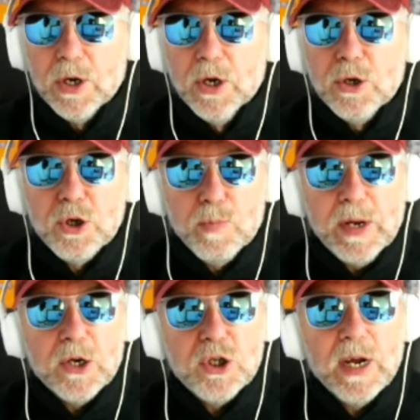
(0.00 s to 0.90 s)
should be
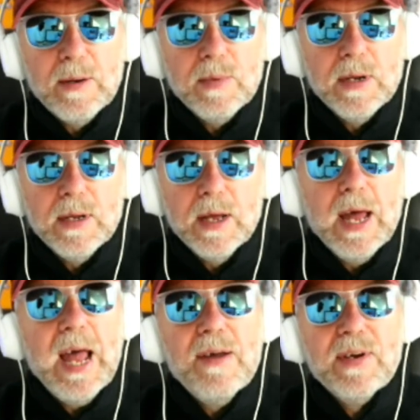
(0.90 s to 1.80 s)
ashamed at
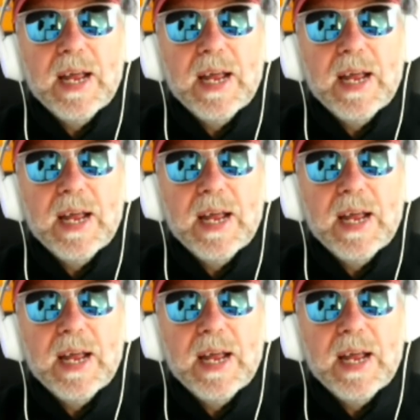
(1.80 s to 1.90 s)
having